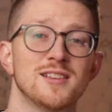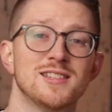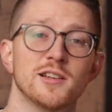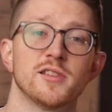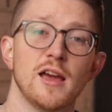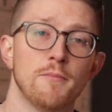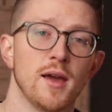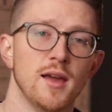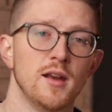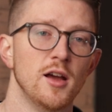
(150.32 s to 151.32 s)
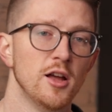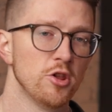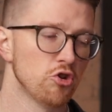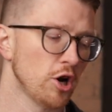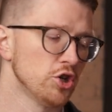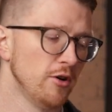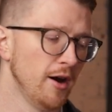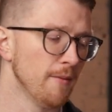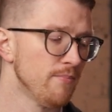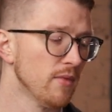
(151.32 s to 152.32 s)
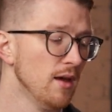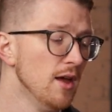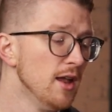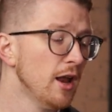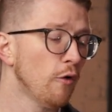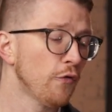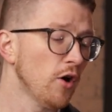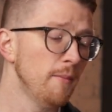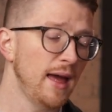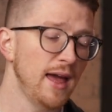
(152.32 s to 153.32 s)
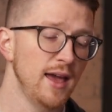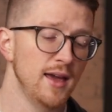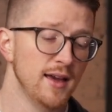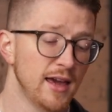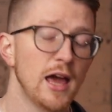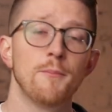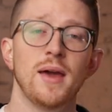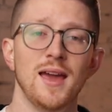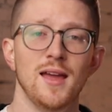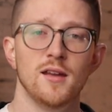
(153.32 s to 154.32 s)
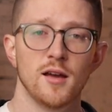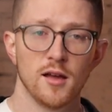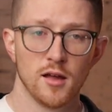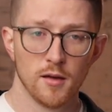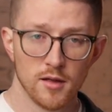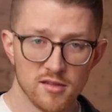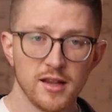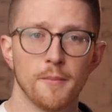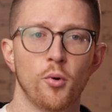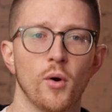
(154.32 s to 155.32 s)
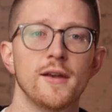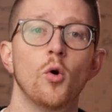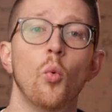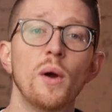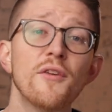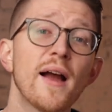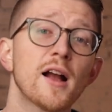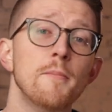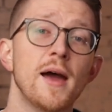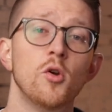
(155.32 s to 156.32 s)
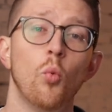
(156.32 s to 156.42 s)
sales campaign structure here. Now, from a campaign standpoint, we recommend